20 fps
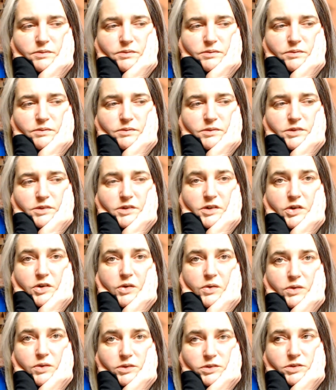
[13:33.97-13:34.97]
It's
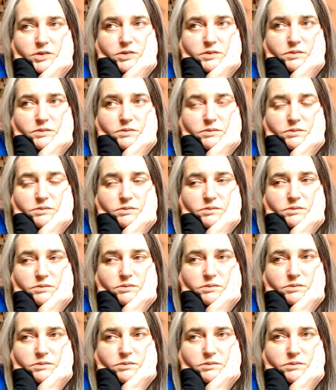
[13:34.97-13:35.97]
cold.
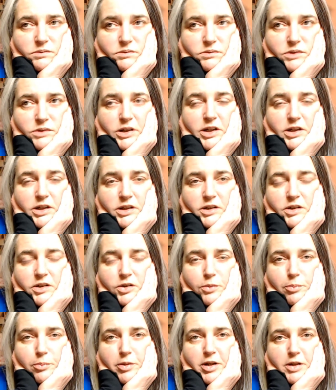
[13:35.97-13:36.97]
I gotta go
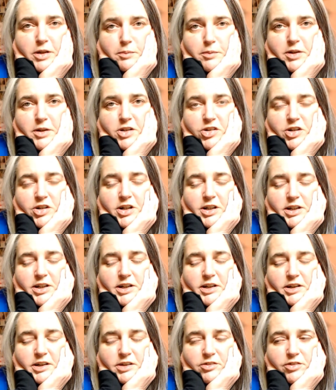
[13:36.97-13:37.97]
plug my truck
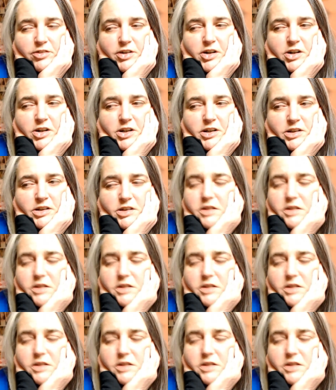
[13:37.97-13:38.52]
in, I forgot.